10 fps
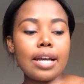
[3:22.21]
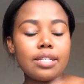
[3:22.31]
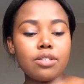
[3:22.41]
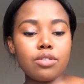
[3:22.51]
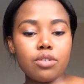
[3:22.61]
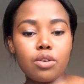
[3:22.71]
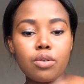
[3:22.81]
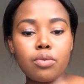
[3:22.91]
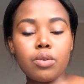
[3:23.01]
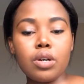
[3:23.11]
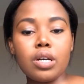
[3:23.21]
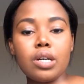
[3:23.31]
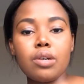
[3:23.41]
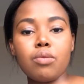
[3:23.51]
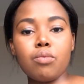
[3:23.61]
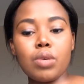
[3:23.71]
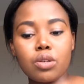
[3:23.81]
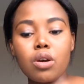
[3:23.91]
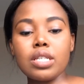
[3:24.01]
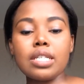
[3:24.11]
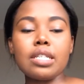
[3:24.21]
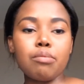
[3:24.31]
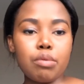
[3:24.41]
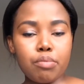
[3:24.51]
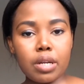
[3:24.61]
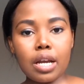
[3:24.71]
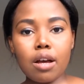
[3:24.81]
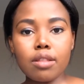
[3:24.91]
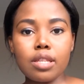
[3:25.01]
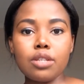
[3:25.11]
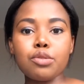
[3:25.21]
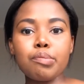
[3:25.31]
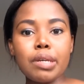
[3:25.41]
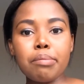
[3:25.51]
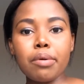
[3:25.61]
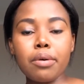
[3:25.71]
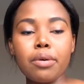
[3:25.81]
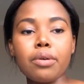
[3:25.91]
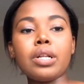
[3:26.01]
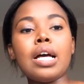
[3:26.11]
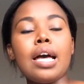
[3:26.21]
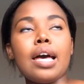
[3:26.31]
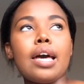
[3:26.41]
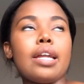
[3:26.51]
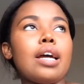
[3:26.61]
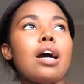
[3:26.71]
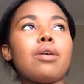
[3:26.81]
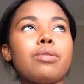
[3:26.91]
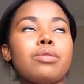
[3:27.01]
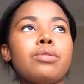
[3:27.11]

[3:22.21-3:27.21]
I didn't know what content I'd be putting out there to people and how